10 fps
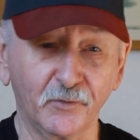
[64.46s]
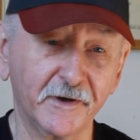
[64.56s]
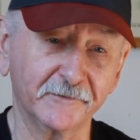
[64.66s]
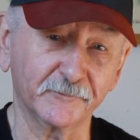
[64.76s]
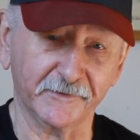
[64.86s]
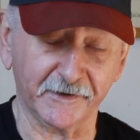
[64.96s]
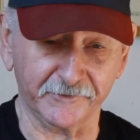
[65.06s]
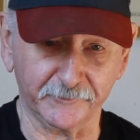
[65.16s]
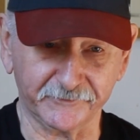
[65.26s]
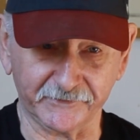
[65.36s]
one with
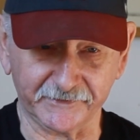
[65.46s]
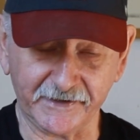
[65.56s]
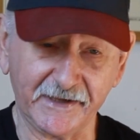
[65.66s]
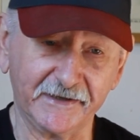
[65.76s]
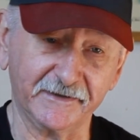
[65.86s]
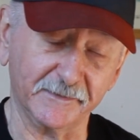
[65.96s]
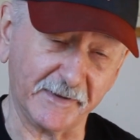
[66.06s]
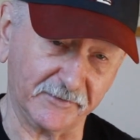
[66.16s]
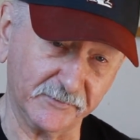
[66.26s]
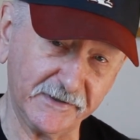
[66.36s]
100% gain in
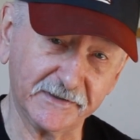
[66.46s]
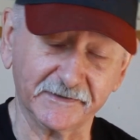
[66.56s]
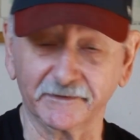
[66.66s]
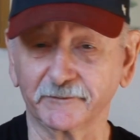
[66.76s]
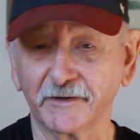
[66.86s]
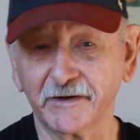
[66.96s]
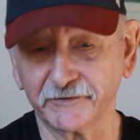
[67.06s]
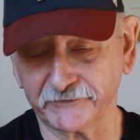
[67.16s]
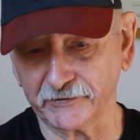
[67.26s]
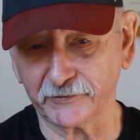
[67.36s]
about a week, and
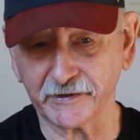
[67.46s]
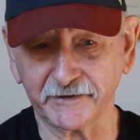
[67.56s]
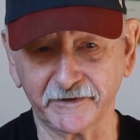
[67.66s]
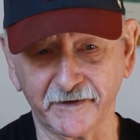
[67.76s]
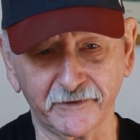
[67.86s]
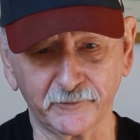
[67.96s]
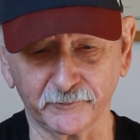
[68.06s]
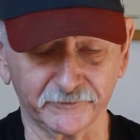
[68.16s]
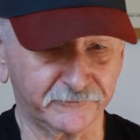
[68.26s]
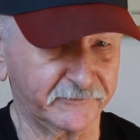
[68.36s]
still holding on to the other,
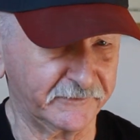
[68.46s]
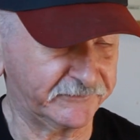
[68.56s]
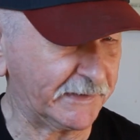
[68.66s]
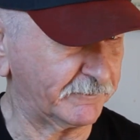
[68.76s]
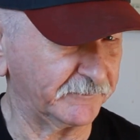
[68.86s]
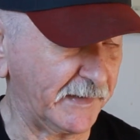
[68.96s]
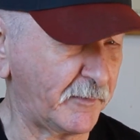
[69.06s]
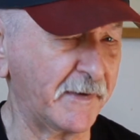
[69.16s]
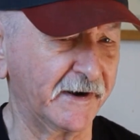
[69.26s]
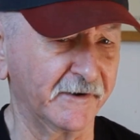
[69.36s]
and we're stuck
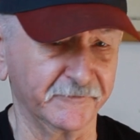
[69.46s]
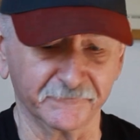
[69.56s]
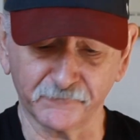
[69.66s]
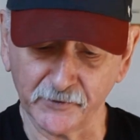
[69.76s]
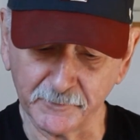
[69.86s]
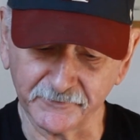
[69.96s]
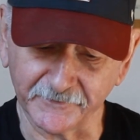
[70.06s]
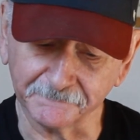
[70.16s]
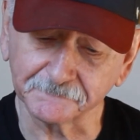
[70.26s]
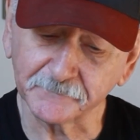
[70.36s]
up about 140%.